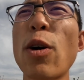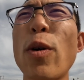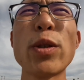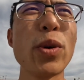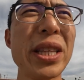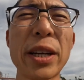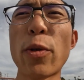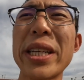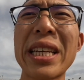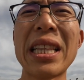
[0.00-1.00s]
Always read the
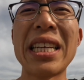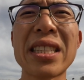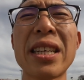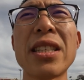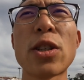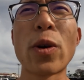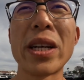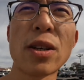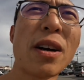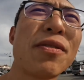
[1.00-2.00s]
ingredient list because
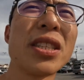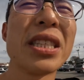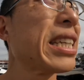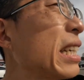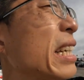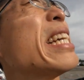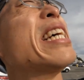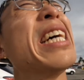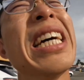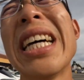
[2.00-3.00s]
Koreans are often sneaky.